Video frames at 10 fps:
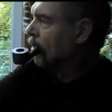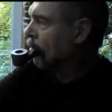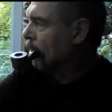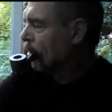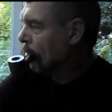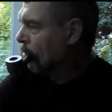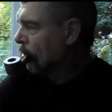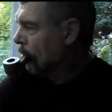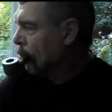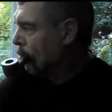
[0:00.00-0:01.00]
This
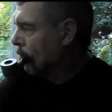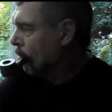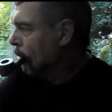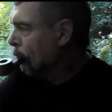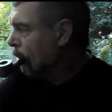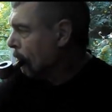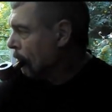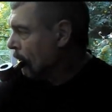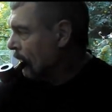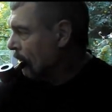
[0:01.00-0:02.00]
has sort of
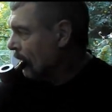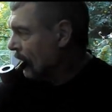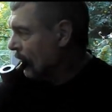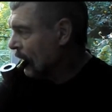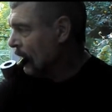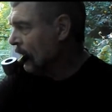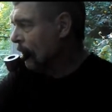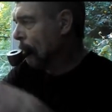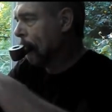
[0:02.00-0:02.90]
similar detailing.